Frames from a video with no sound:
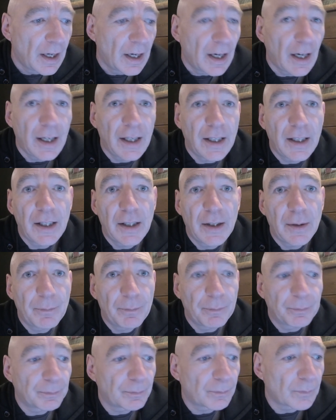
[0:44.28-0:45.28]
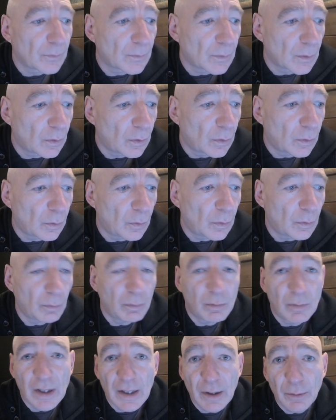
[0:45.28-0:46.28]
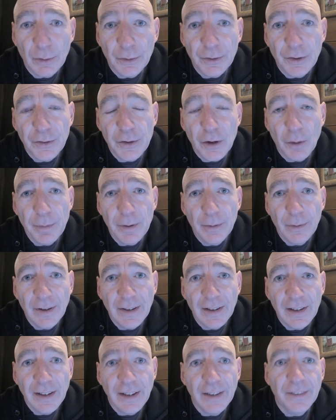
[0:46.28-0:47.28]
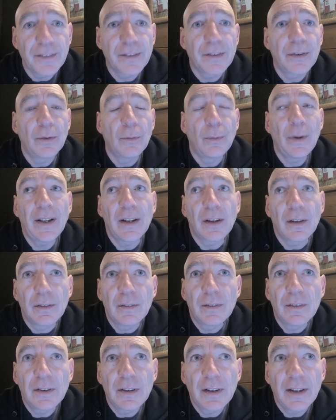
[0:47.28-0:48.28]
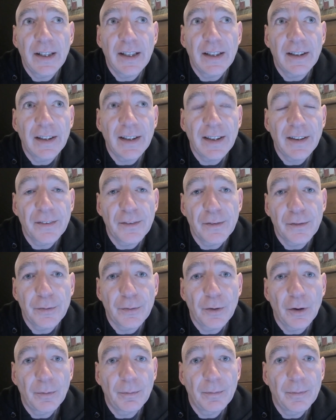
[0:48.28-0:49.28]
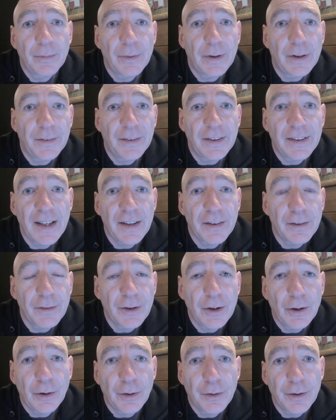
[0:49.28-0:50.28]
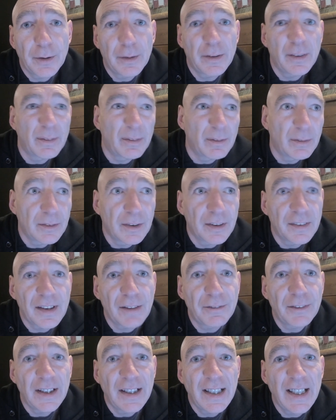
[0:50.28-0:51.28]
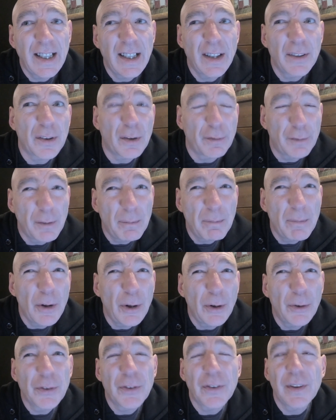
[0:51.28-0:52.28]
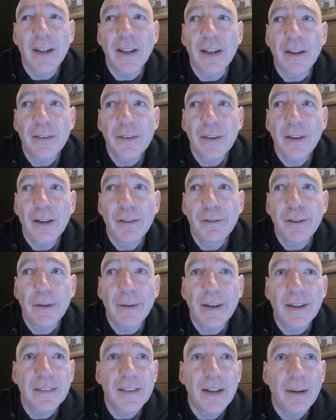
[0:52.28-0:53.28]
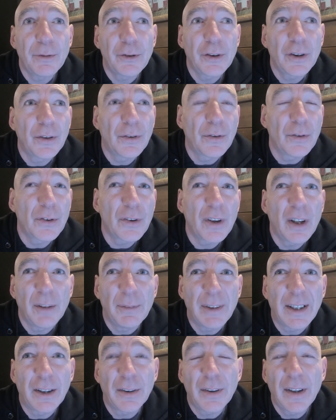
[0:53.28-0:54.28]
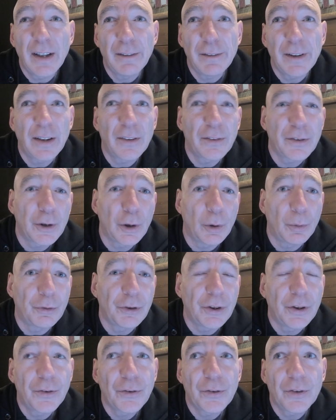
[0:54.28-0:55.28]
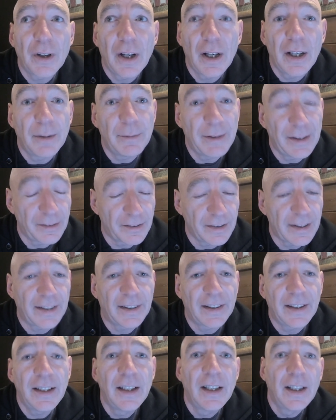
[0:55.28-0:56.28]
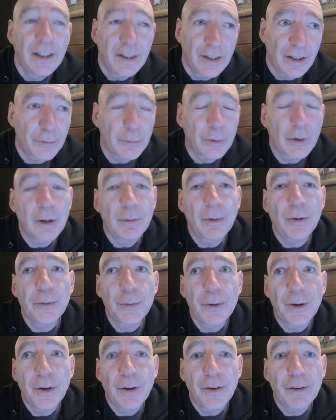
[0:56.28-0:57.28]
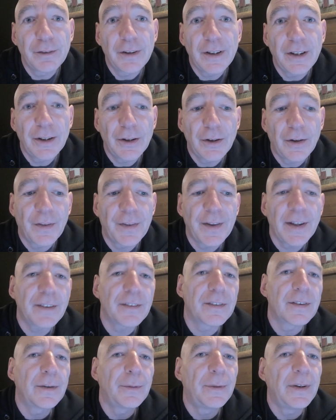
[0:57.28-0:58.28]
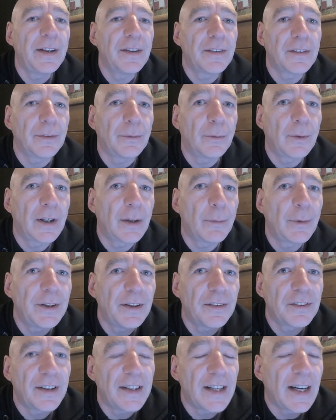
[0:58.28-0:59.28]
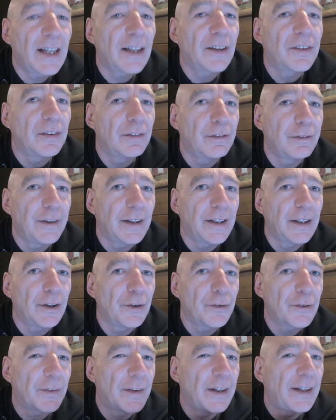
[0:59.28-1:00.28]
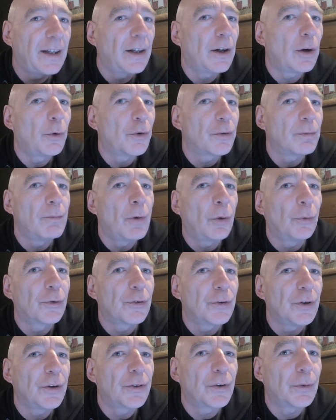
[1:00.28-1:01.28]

How long does copyright last? Well, it lasts from the death of the author 70 years. For most things, there are a few exceptions, engraving, sculptures, incidentally, as we'll come on to another video. That's the reason why when you see action figures, they're nearly always monsters